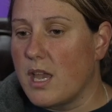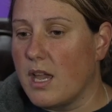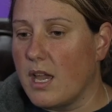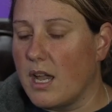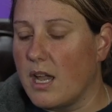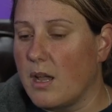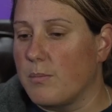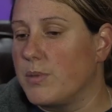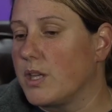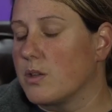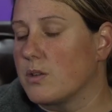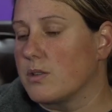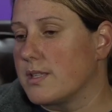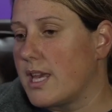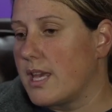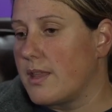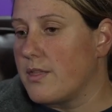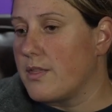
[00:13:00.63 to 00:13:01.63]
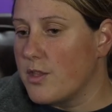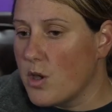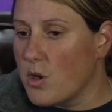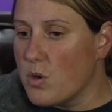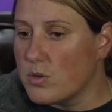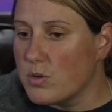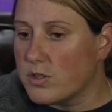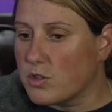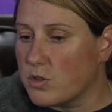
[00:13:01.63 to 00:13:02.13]
because then
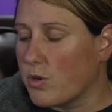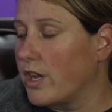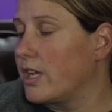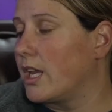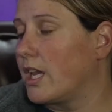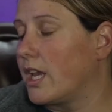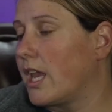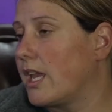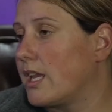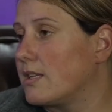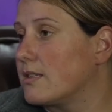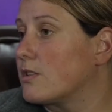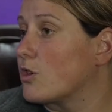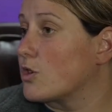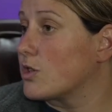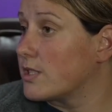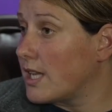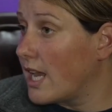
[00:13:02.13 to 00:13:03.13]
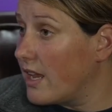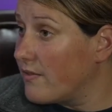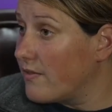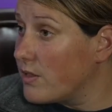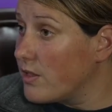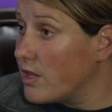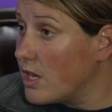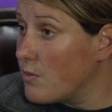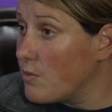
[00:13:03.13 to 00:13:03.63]
those training aids are safe in
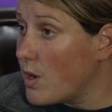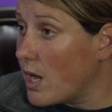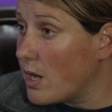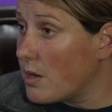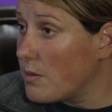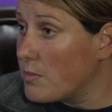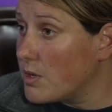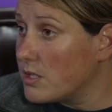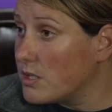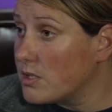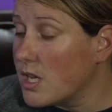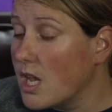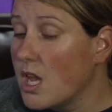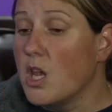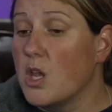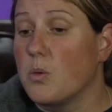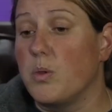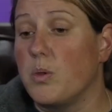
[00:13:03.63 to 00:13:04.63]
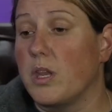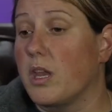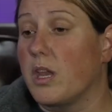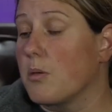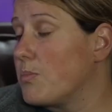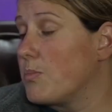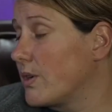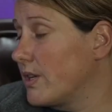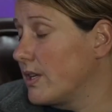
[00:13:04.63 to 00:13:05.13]
the environment, we can
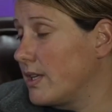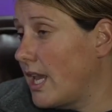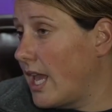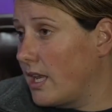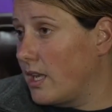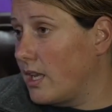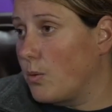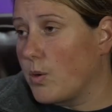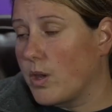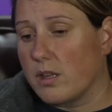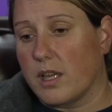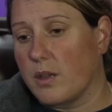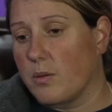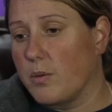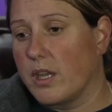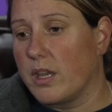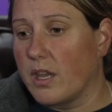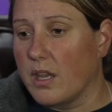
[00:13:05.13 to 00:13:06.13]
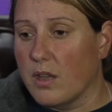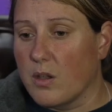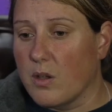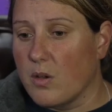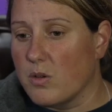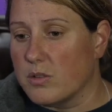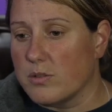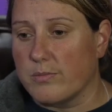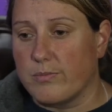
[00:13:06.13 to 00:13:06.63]
put it anywhere. Like we can
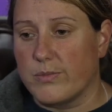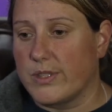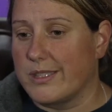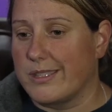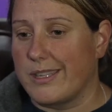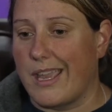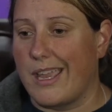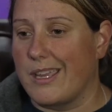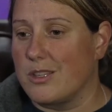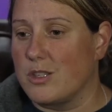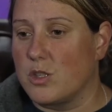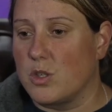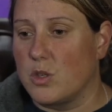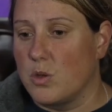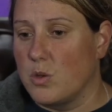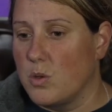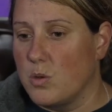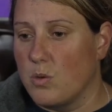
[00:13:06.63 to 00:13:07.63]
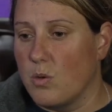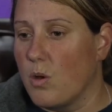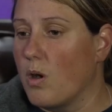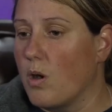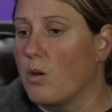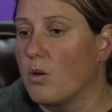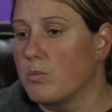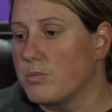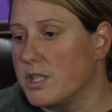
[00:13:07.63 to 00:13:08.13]
go, say, to
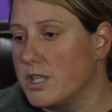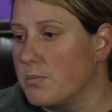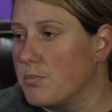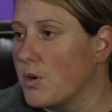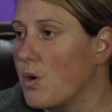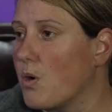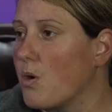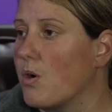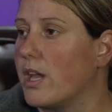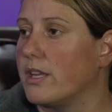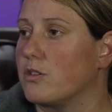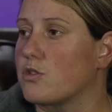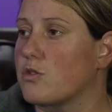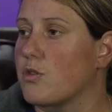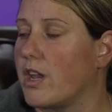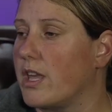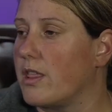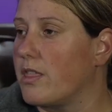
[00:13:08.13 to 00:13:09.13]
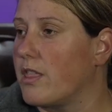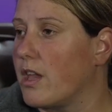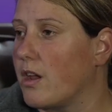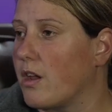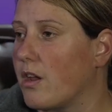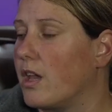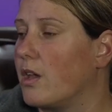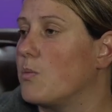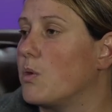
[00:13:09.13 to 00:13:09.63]
Home Depot and train
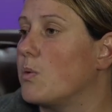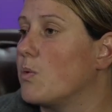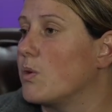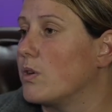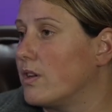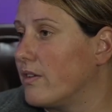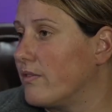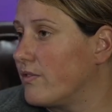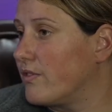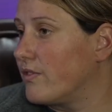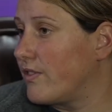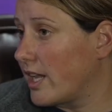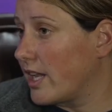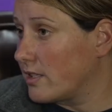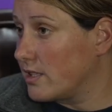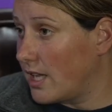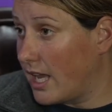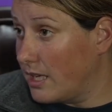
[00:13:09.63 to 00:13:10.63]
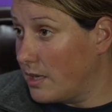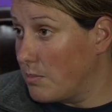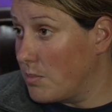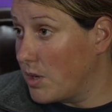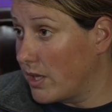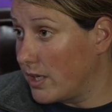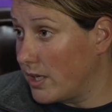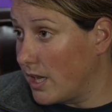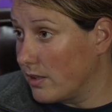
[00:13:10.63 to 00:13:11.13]
there and we wouldn't infect
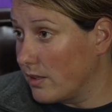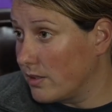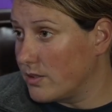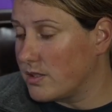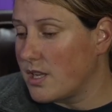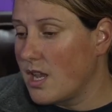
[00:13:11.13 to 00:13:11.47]
anybody else.